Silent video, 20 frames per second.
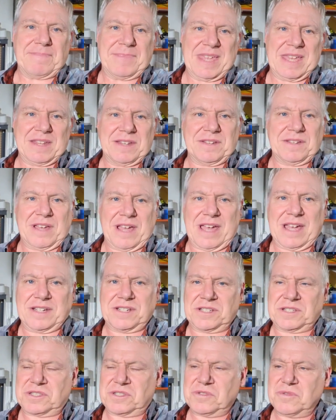And I
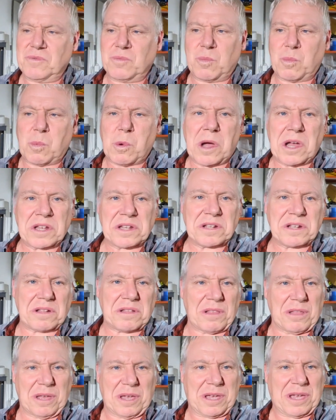just do one
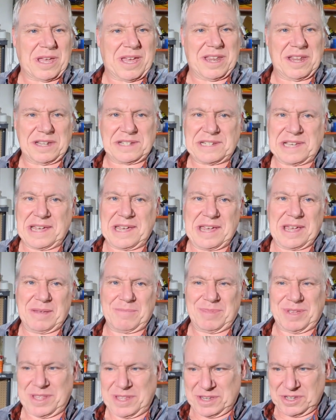click at a
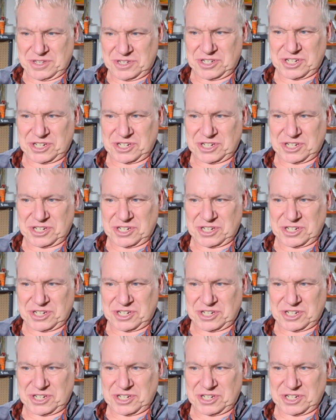time and then